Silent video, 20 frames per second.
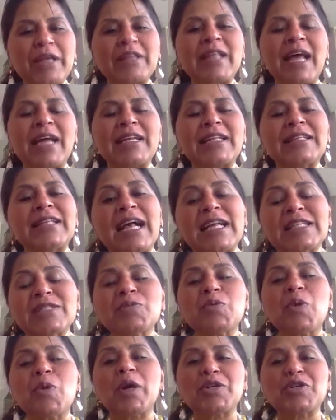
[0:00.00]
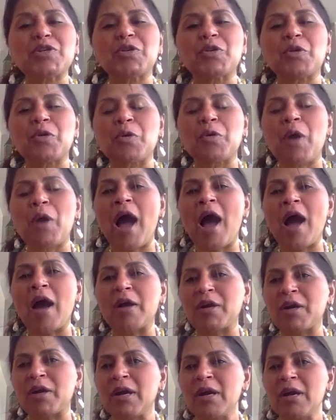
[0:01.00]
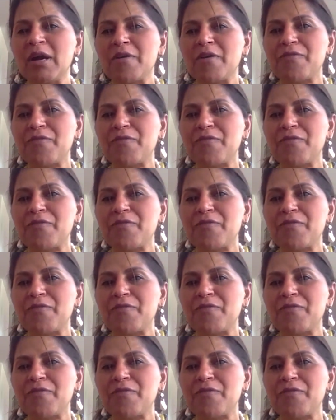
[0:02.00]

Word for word: uh, bring that and that's what you know our